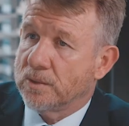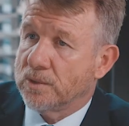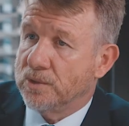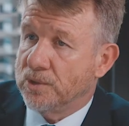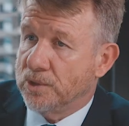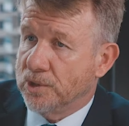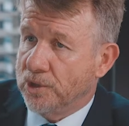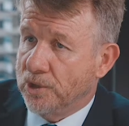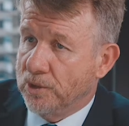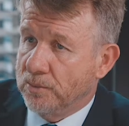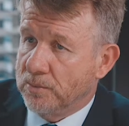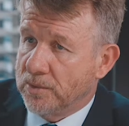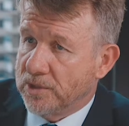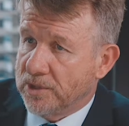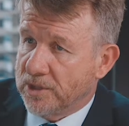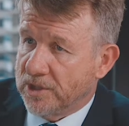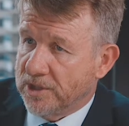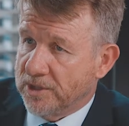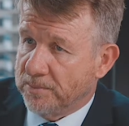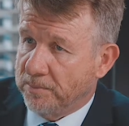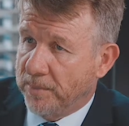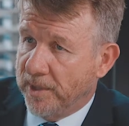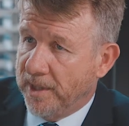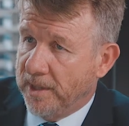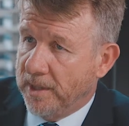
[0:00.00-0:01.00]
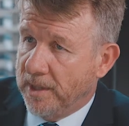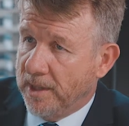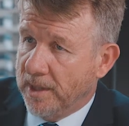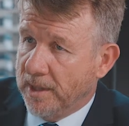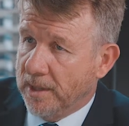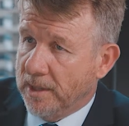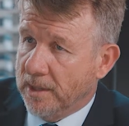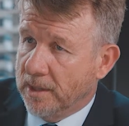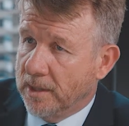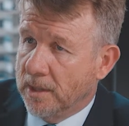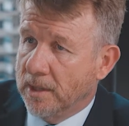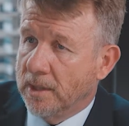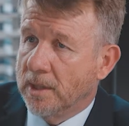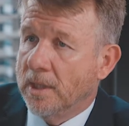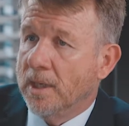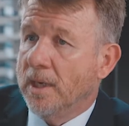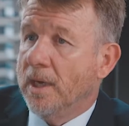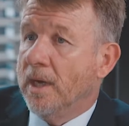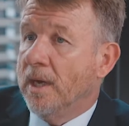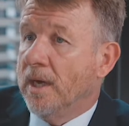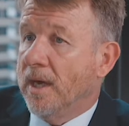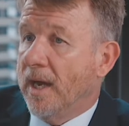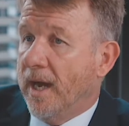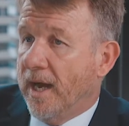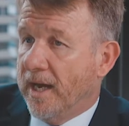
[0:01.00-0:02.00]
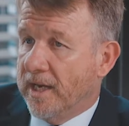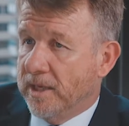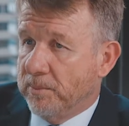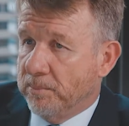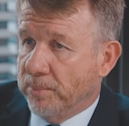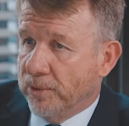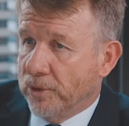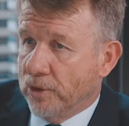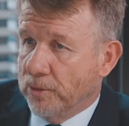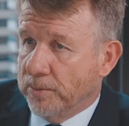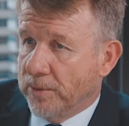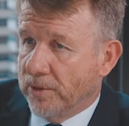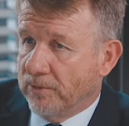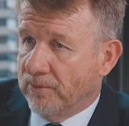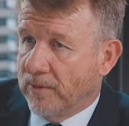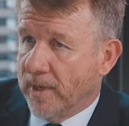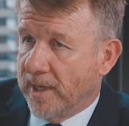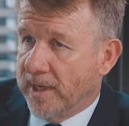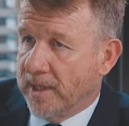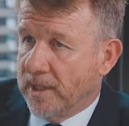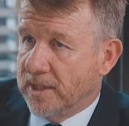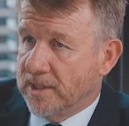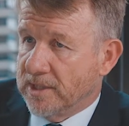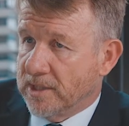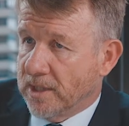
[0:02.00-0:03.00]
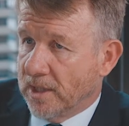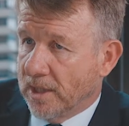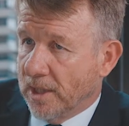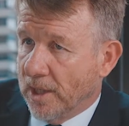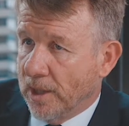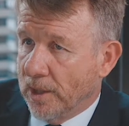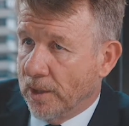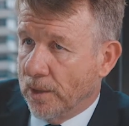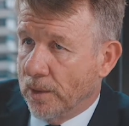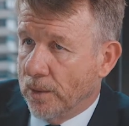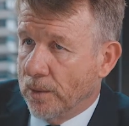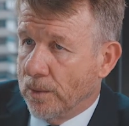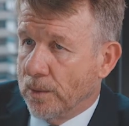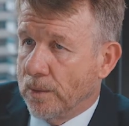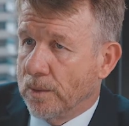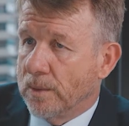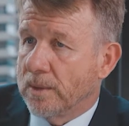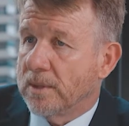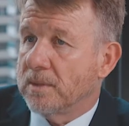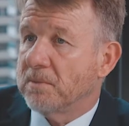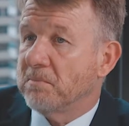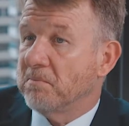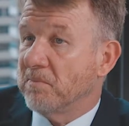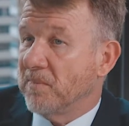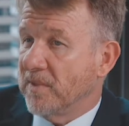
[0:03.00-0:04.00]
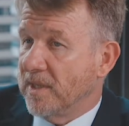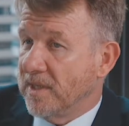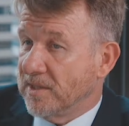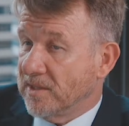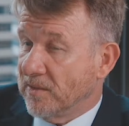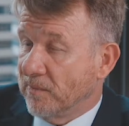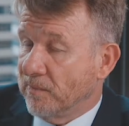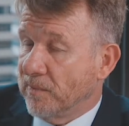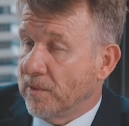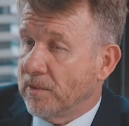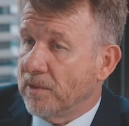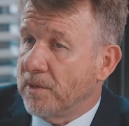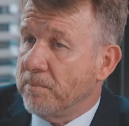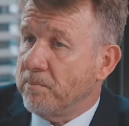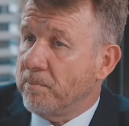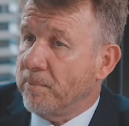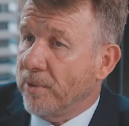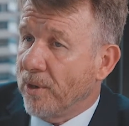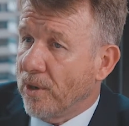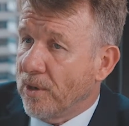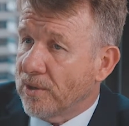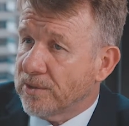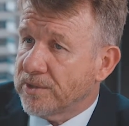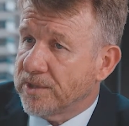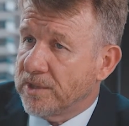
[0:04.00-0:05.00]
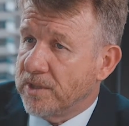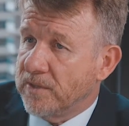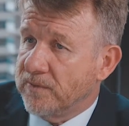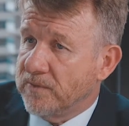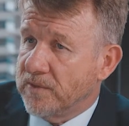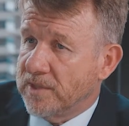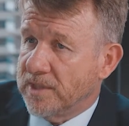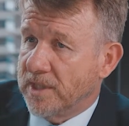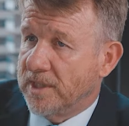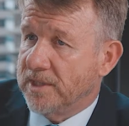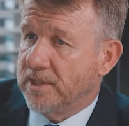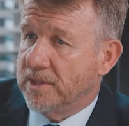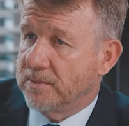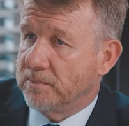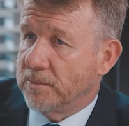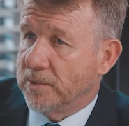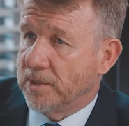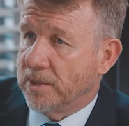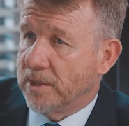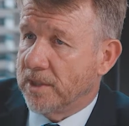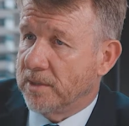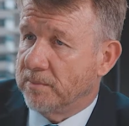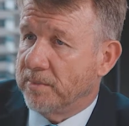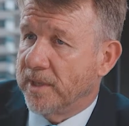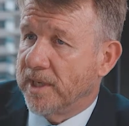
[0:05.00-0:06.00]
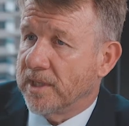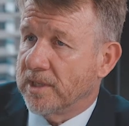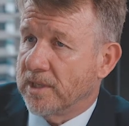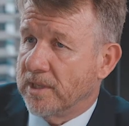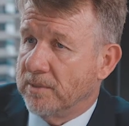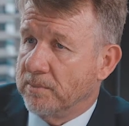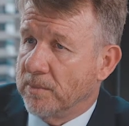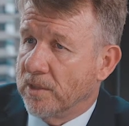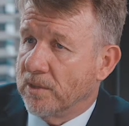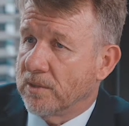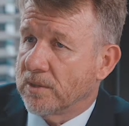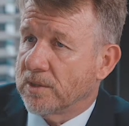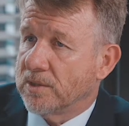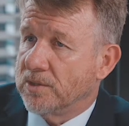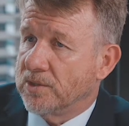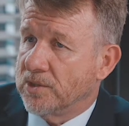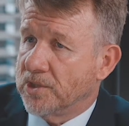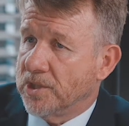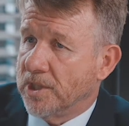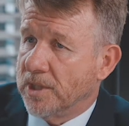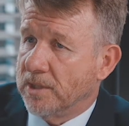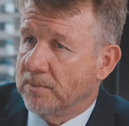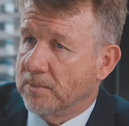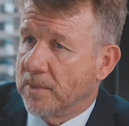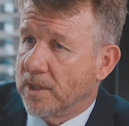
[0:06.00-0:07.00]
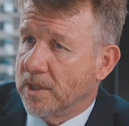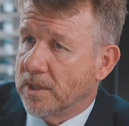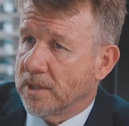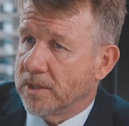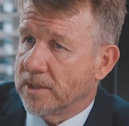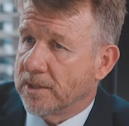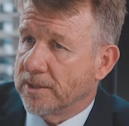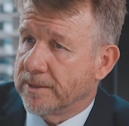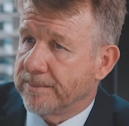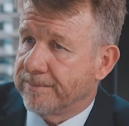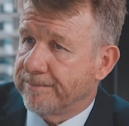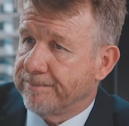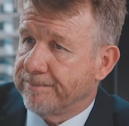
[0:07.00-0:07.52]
consumers are spending, unemployment rate is low, there's a very positive sentiment about the American share market.